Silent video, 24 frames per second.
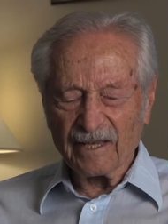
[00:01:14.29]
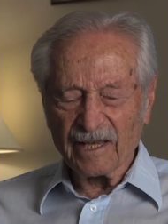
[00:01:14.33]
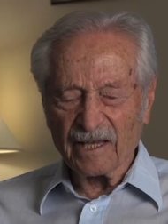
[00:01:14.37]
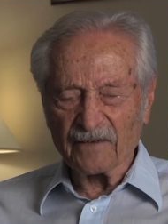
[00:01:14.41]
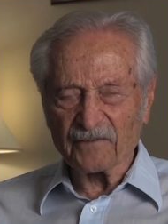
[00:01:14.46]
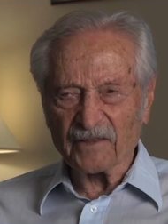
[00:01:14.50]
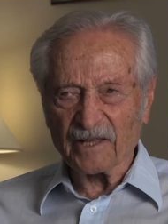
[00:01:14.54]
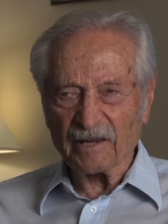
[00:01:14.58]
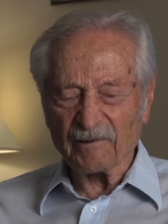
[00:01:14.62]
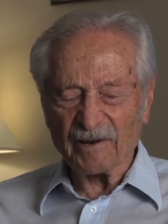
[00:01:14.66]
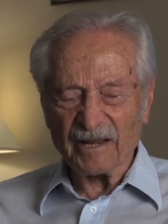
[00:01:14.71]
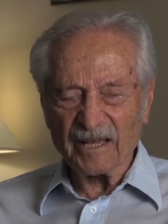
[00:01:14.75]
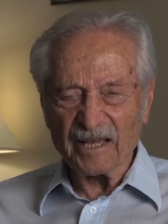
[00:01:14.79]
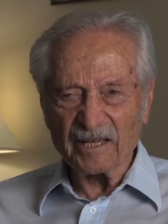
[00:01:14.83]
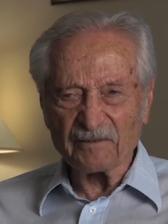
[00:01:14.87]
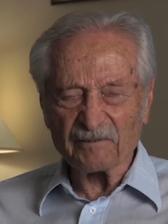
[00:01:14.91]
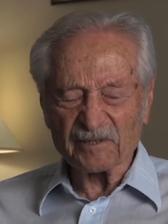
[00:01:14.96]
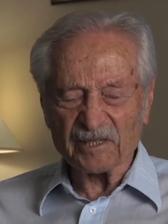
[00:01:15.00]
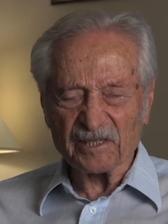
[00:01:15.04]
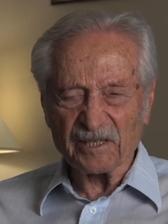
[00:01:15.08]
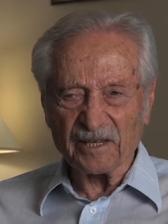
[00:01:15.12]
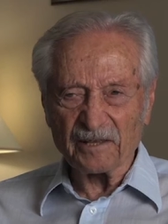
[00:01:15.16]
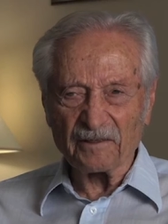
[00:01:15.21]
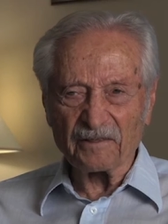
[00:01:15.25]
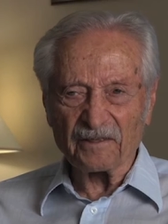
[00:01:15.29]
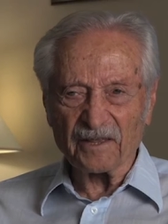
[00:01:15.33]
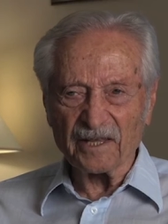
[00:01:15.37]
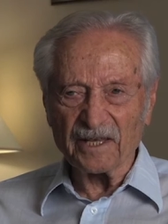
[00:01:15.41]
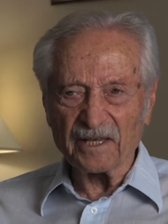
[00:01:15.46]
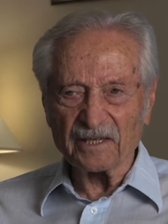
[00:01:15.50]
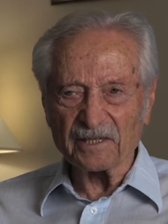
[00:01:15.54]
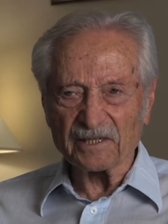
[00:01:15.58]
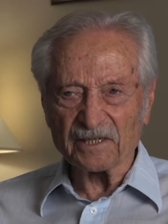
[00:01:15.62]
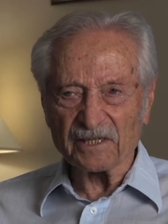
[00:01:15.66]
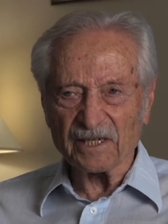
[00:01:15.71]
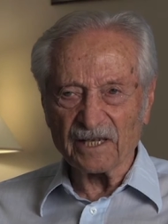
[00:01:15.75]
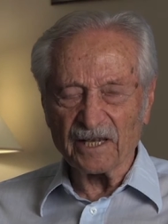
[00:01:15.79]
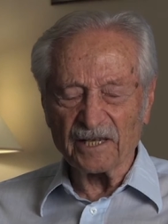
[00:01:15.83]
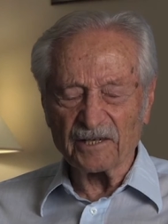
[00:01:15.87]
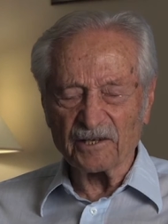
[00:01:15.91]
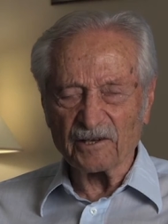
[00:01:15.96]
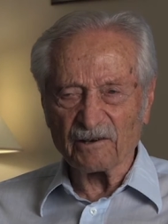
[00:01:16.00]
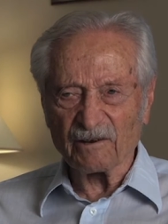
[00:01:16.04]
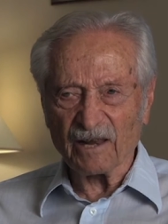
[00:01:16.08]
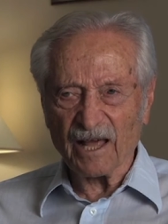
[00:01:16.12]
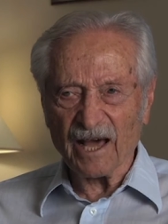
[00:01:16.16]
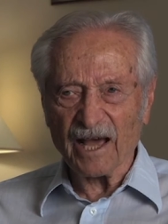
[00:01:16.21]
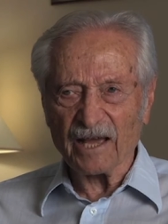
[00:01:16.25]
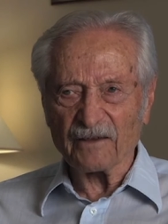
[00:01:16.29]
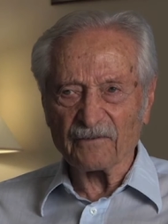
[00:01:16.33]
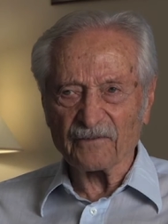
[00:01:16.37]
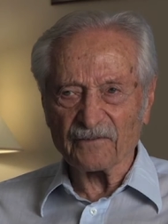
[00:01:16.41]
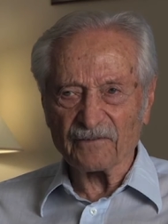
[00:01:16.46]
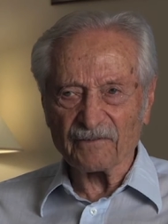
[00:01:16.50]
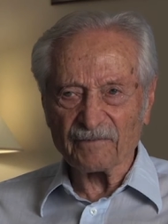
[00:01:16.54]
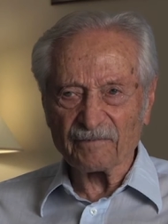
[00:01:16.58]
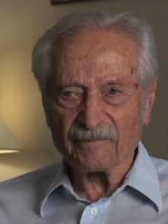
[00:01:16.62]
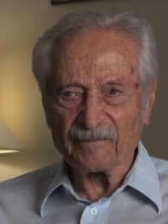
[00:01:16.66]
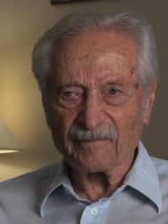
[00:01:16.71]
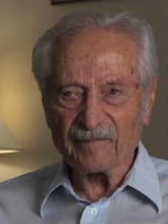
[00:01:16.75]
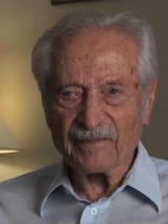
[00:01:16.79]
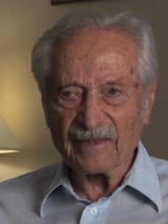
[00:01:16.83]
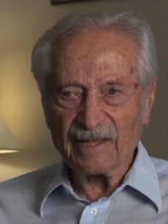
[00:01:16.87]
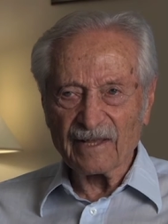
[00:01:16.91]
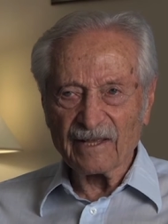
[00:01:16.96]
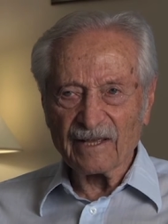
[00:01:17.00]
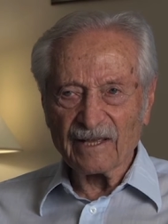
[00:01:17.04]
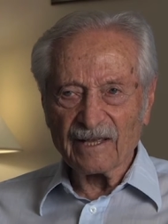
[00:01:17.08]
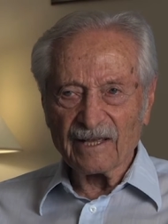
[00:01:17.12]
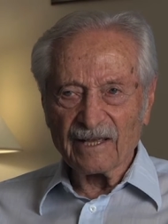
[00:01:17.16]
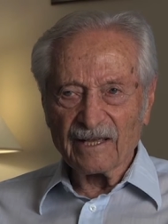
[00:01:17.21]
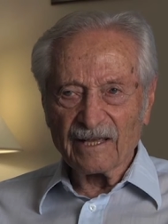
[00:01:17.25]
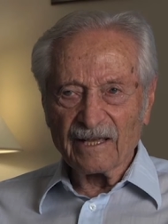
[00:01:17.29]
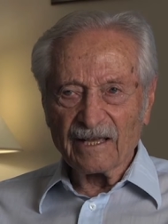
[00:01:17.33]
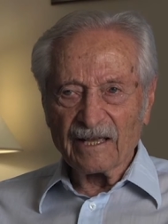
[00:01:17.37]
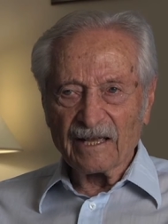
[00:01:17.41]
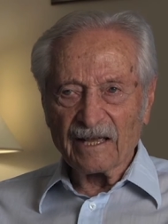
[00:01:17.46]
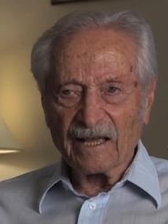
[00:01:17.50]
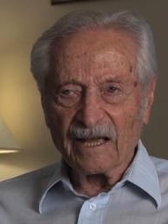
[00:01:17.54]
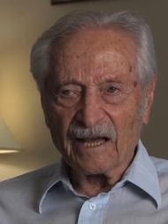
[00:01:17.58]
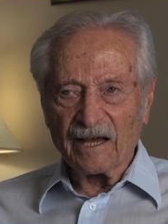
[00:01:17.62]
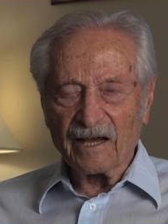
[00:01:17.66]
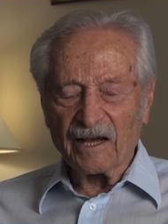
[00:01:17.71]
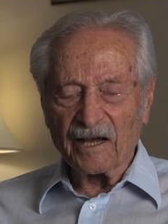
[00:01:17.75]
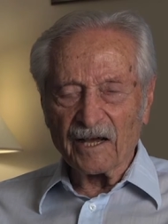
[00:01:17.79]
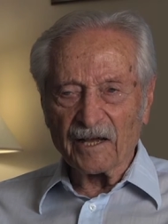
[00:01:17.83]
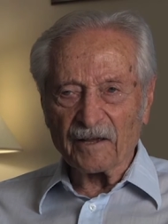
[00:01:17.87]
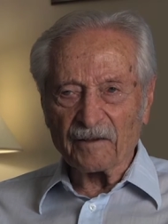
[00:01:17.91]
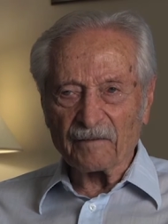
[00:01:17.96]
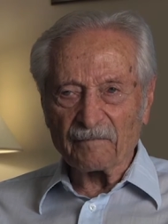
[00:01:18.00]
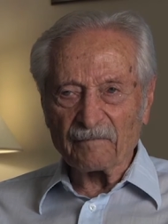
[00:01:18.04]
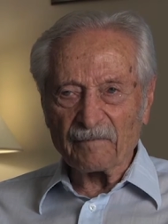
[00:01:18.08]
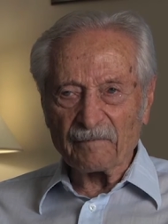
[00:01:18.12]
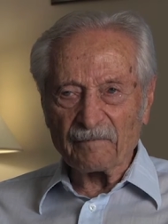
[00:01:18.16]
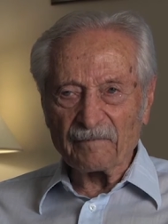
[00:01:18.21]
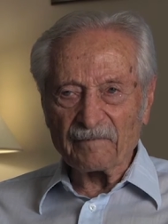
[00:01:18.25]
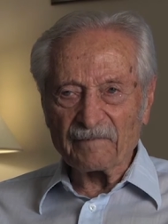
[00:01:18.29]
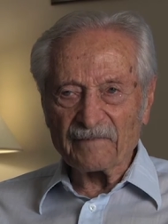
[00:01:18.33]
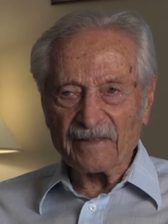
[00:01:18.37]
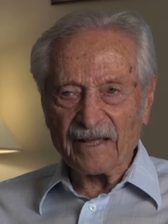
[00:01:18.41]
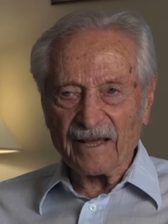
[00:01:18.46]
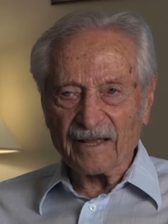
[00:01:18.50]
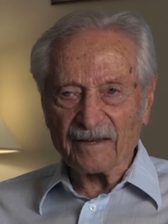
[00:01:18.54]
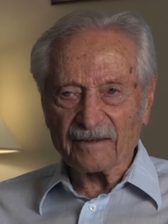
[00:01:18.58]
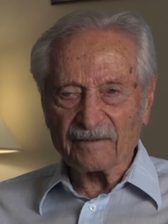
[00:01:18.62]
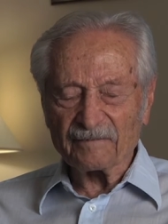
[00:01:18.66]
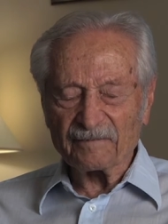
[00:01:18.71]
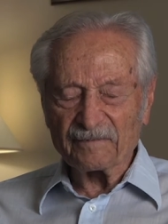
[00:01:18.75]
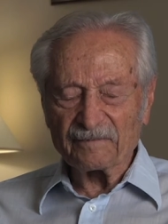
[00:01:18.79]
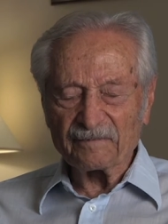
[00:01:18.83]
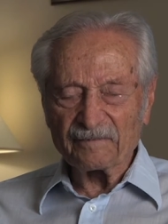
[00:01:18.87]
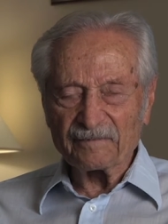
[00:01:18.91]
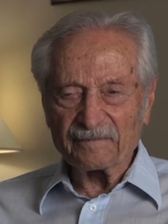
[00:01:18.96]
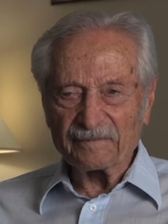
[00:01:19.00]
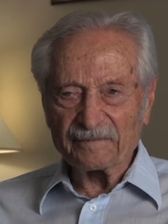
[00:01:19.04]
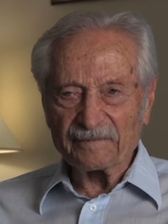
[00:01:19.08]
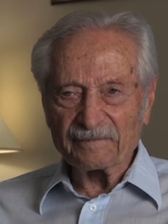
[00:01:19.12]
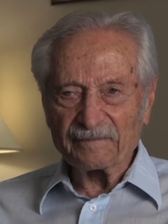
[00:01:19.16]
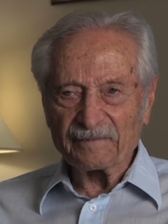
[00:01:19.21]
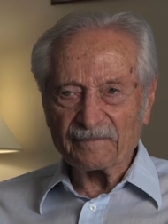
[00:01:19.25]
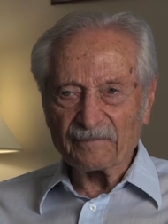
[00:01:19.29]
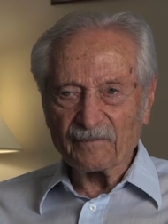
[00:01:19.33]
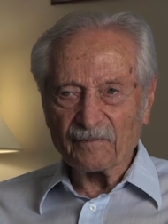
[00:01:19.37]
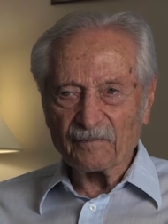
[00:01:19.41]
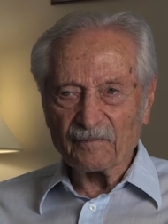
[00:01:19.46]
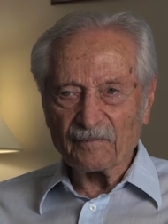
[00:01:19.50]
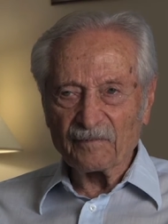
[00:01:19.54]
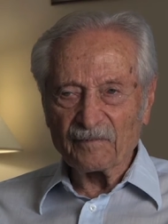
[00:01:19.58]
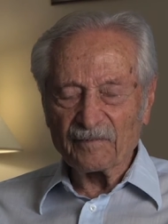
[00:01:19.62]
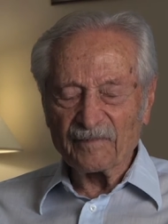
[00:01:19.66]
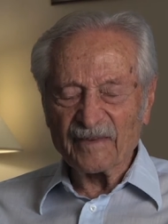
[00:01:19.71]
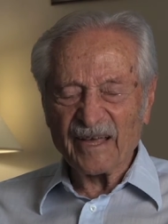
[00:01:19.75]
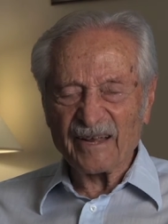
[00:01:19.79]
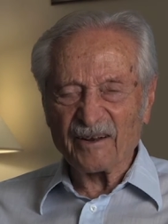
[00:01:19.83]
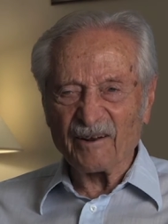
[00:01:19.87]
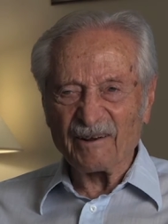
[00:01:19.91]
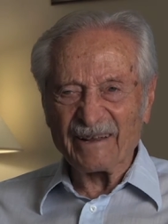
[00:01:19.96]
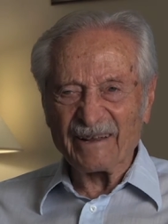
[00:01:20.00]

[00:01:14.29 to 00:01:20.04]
If there are interesting things in your life that not